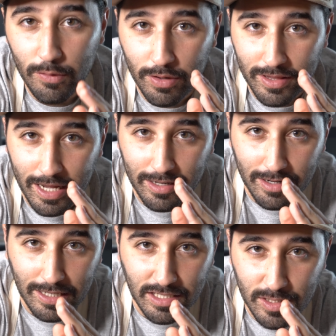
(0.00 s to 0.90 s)
with that
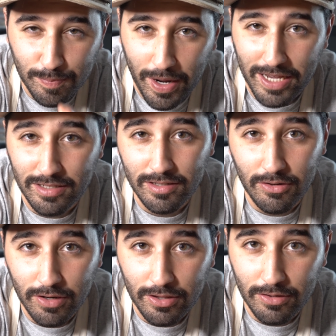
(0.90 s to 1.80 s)
nice spice
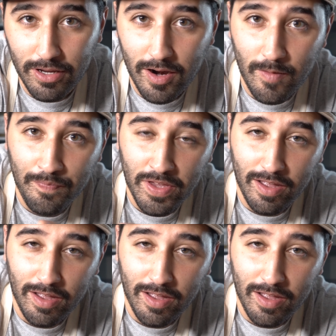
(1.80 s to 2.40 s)
going through there,